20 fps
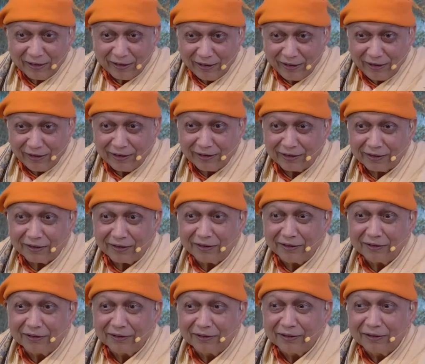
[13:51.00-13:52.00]
Uh,
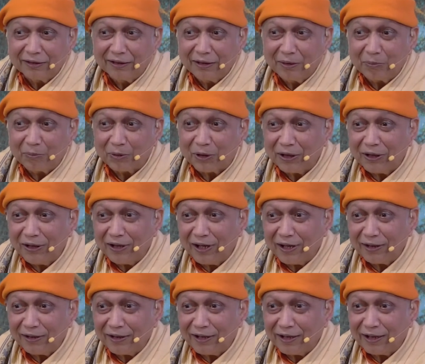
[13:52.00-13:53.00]
here, the
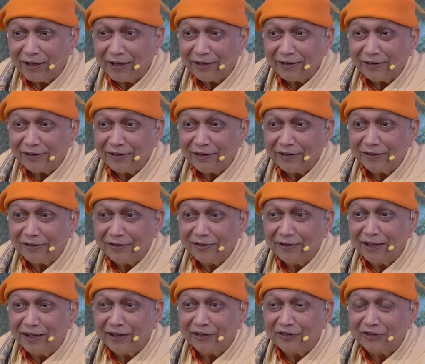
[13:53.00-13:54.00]
Prahlada has
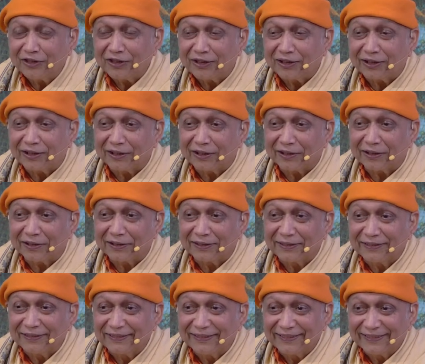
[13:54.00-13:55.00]
this
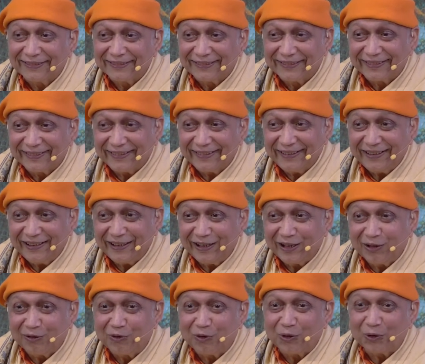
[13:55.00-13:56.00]
nature
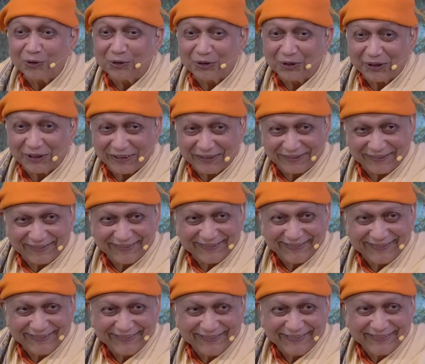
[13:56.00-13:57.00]
and
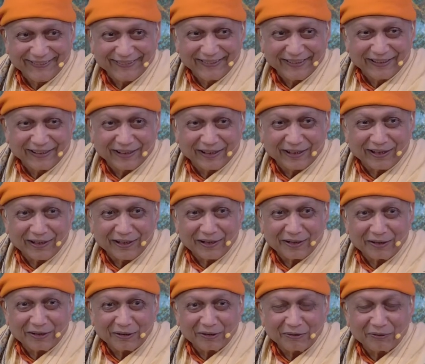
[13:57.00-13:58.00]
devotion,
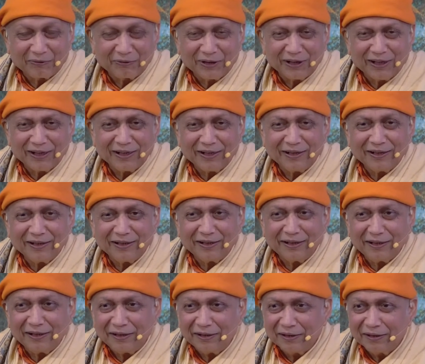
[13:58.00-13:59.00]
uh,
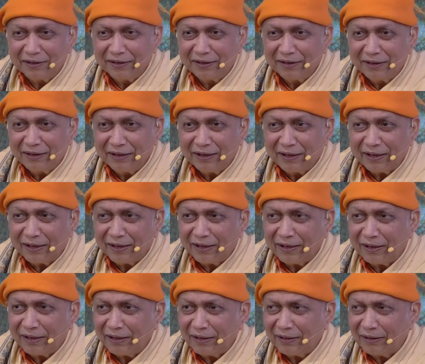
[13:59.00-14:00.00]
very
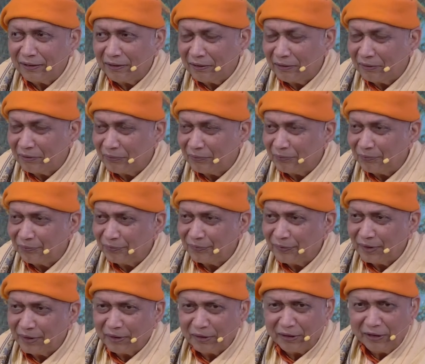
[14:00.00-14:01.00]
uh,
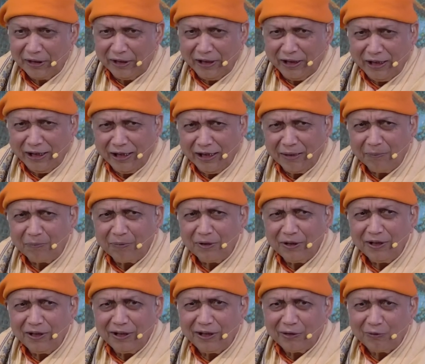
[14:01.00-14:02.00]

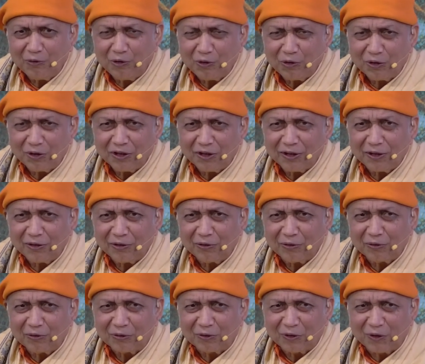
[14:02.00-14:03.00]
deeply
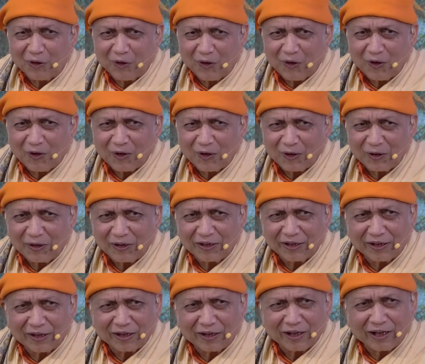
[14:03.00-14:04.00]
devoted to
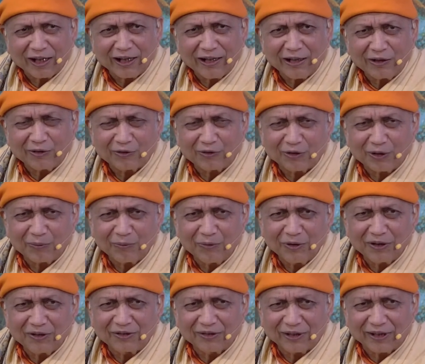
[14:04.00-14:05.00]
God right
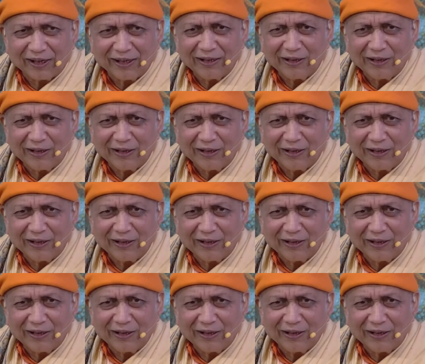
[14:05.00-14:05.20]
from the